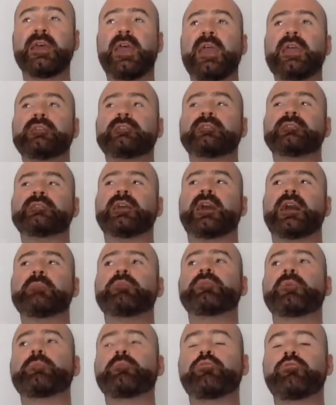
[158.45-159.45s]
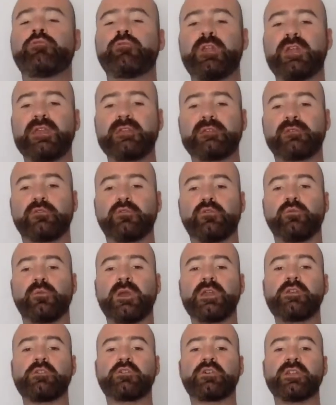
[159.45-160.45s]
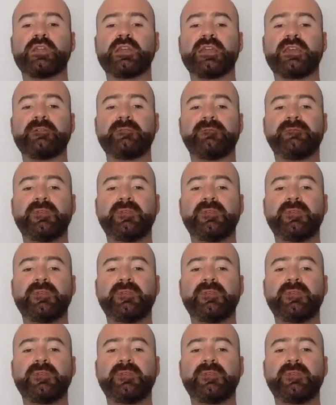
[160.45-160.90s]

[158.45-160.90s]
it's a type of appraisal where you're going to get